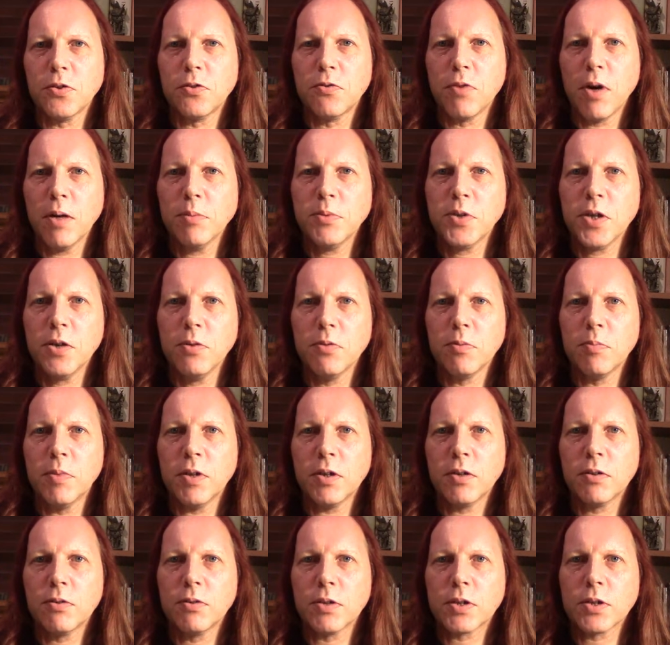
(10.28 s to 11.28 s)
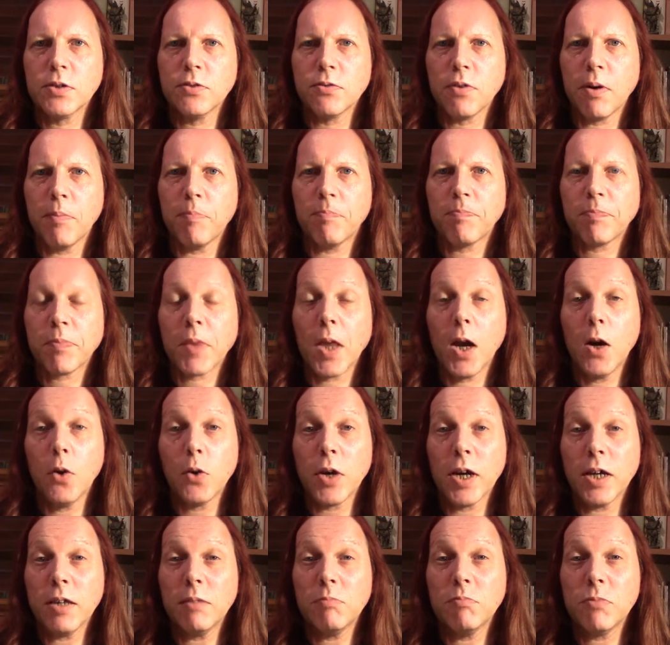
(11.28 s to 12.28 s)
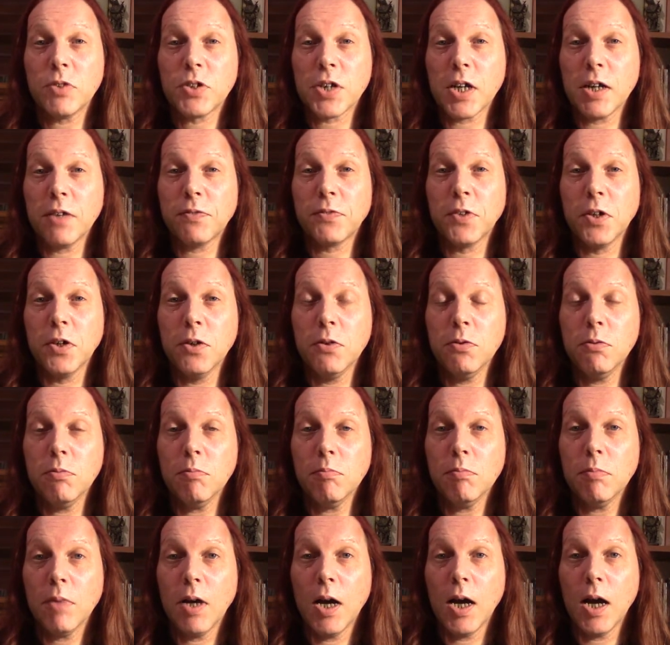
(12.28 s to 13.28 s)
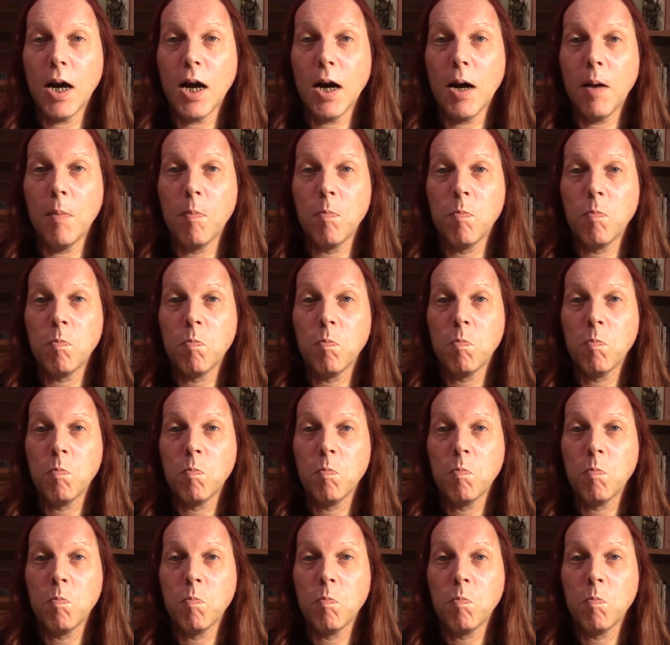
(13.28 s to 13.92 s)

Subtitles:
Goodrum Show with me, Chris Goodrum. Okay, this afternoon, well,